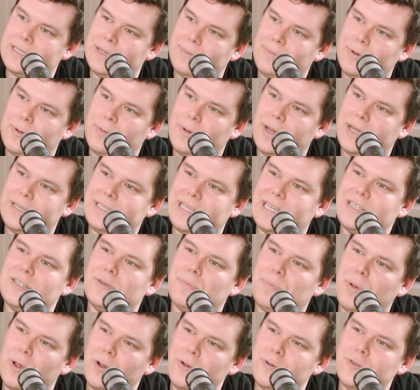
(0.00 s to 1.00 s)
separate ways, as
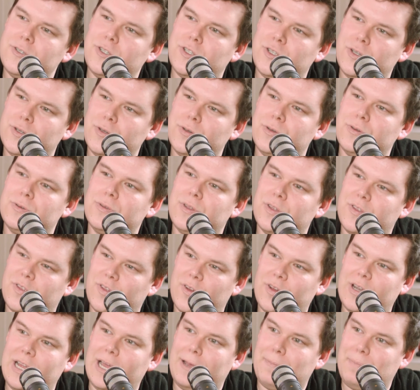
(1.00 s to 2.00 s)
opposed to the
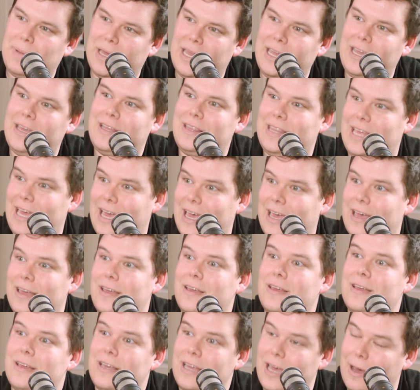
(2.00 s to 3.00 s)
third act being their
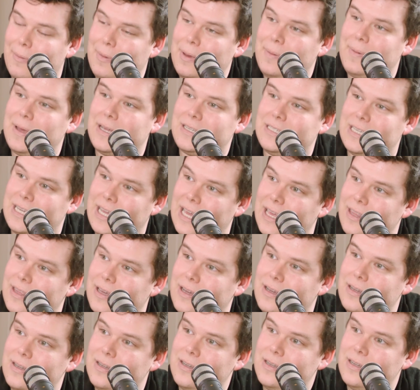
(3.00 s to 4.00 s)
coming back
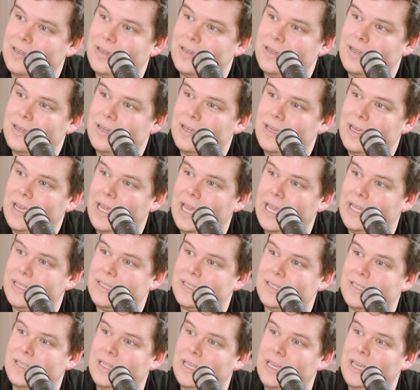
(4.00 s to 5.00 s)
together.
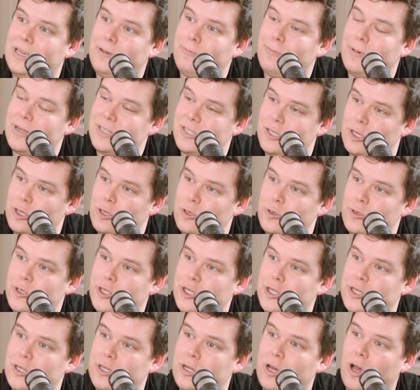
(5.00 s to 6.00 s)
It's the
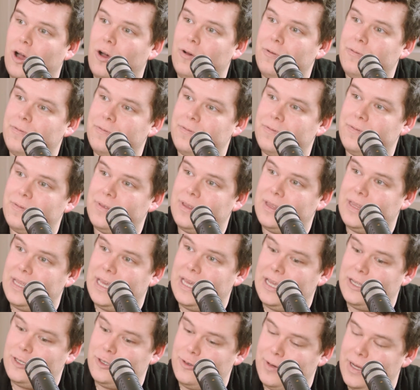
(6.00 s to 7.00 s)
resolution of
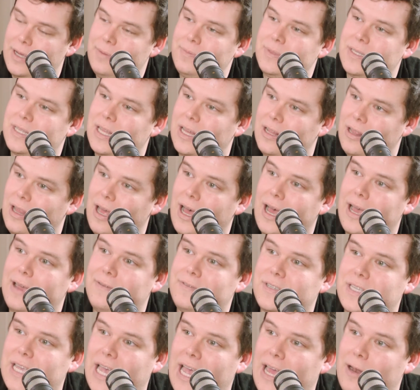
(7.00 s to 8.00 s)
their dreams, their
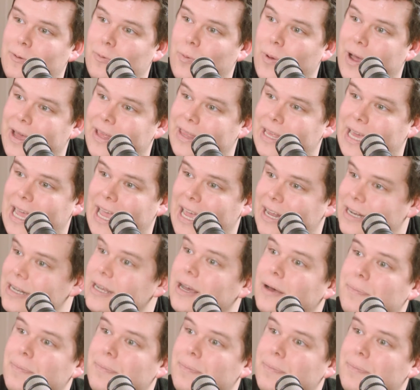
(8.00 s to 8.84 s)
lives, and where they end